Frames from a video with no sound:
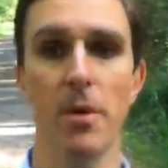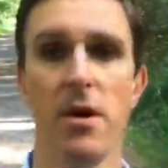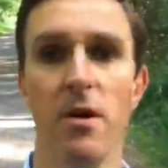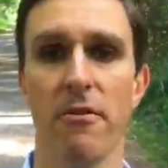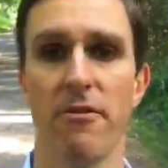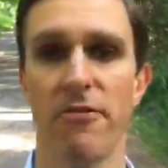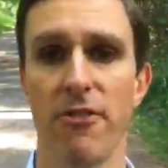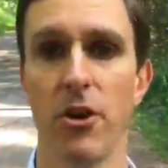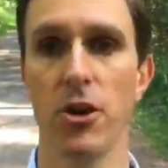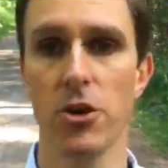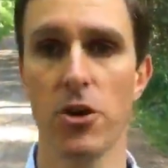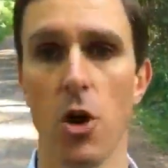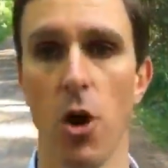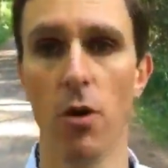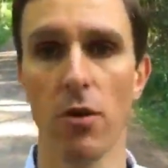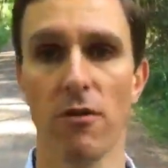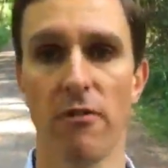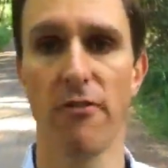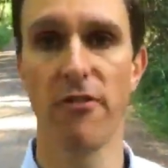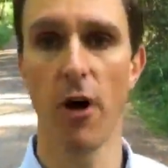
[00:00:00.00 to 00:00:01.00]
for
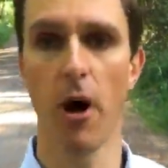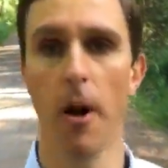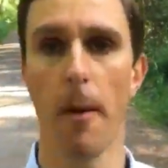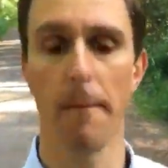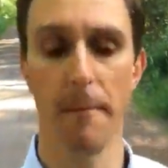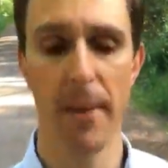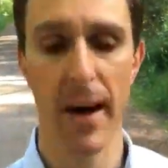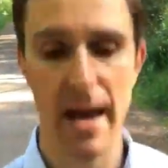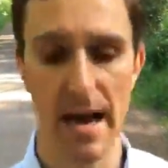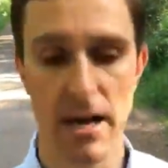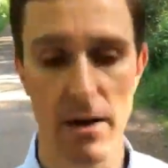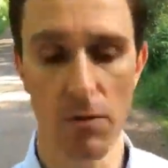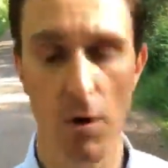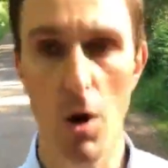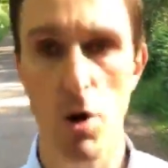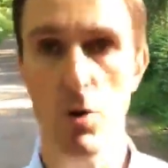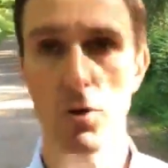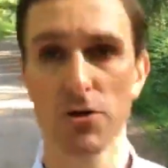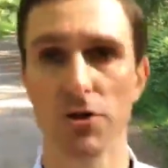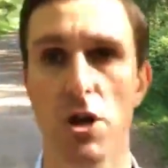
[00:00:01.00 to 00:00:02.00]
non-farm
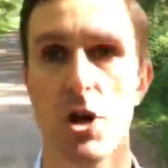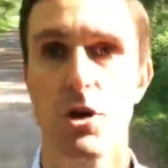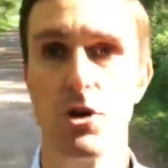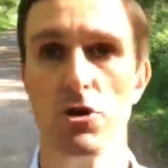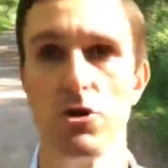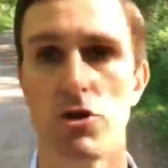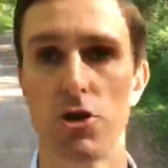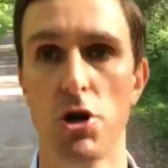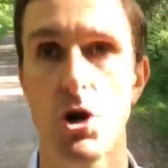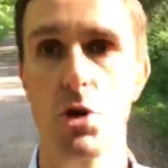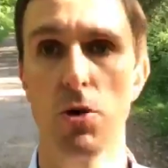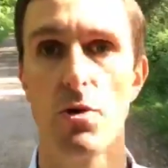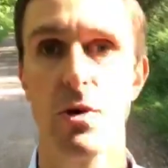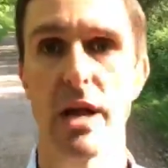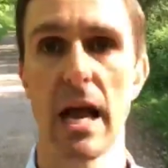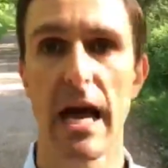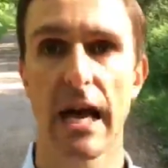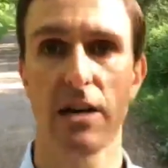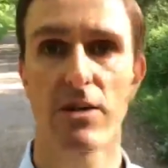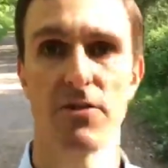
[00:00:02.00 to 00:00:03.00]
payrolls due
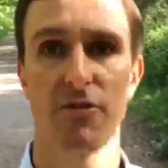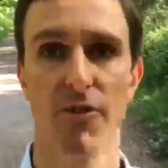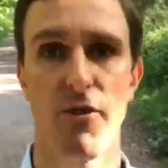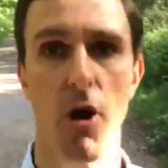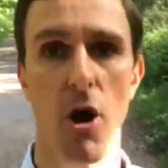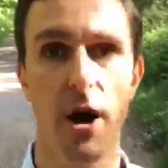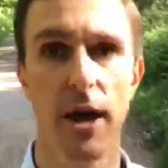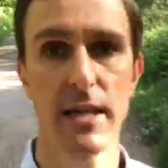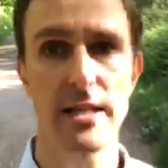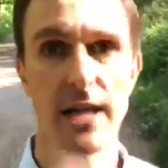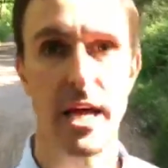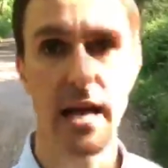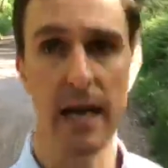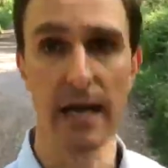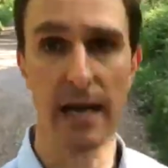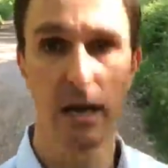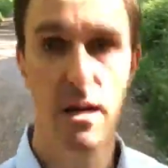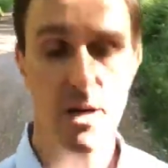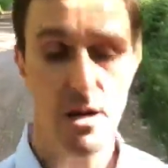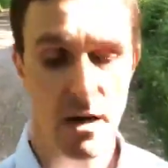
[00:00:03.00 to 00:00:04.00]
next Friday.